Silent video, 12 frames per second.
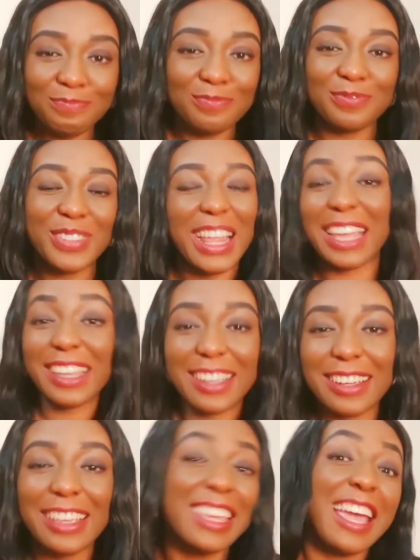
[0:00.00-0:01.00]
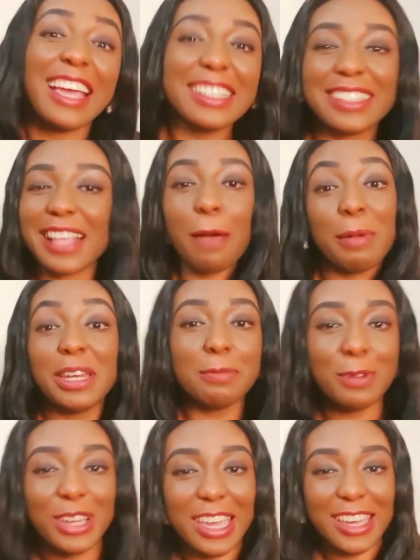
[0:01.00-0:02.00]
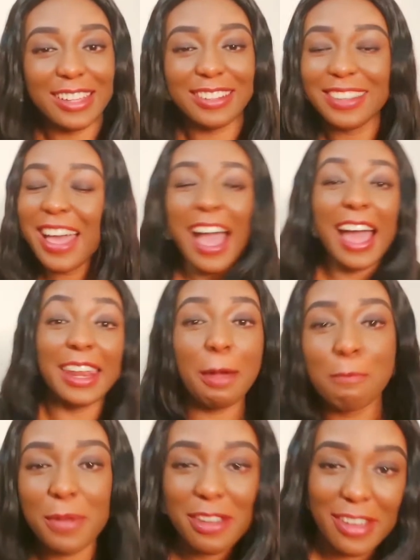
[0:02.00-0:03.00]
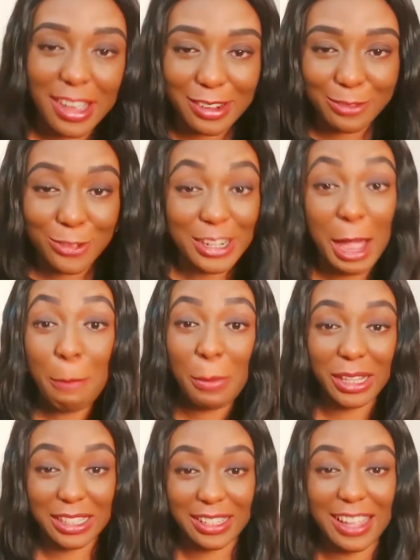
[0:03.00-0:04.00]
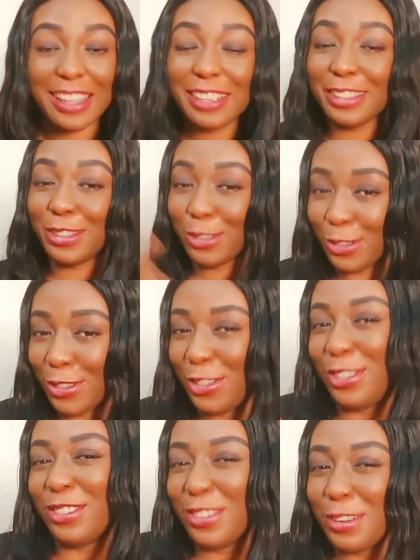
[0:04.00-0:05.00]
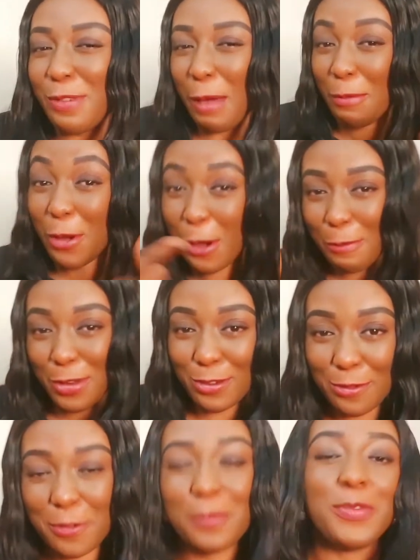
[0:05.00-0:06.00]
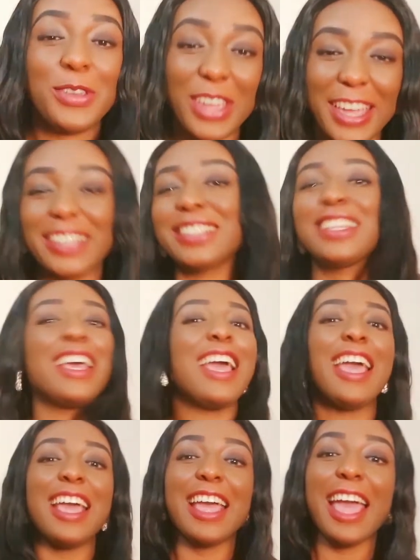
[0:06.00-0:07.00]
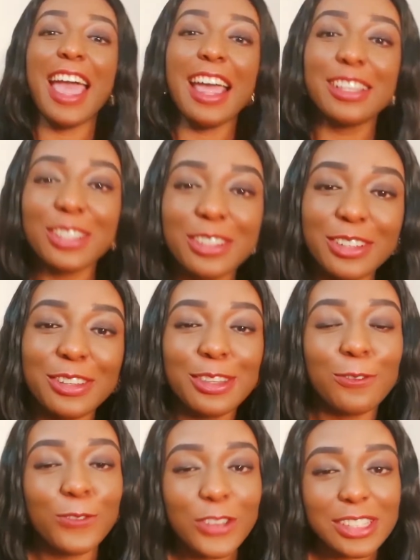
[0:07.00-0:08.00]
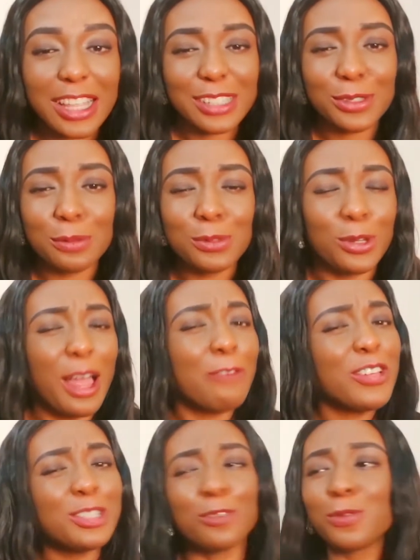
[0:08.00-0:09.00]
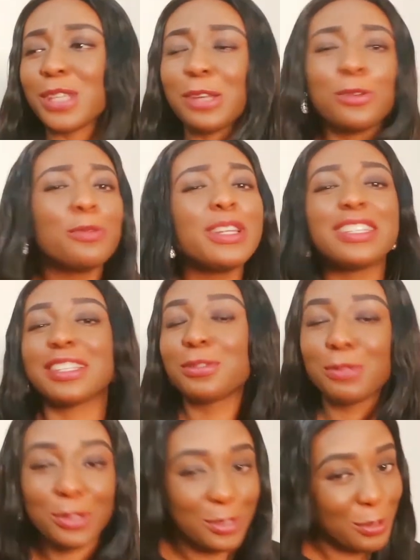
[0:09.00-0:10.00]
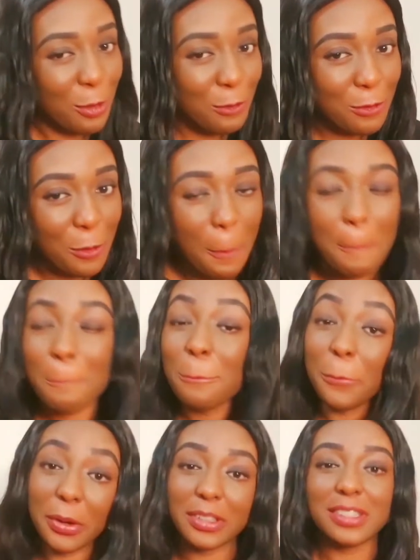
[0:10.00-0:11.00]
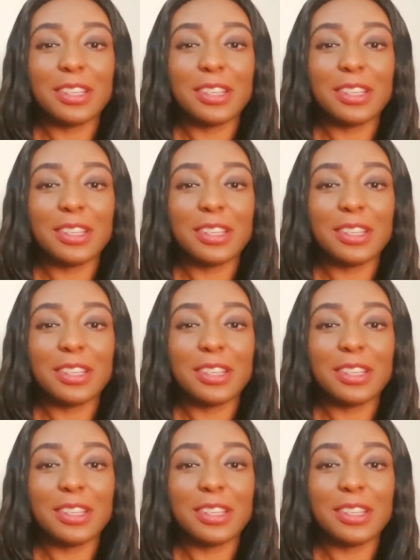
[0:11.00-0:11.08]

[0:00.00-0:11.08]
Like, yes, I'm an Igbo girl and I'm Berian for that matter, so you should know where I'm coming from. You get so the first assumption, and first and foremost, I don't know where these assumptions come from, but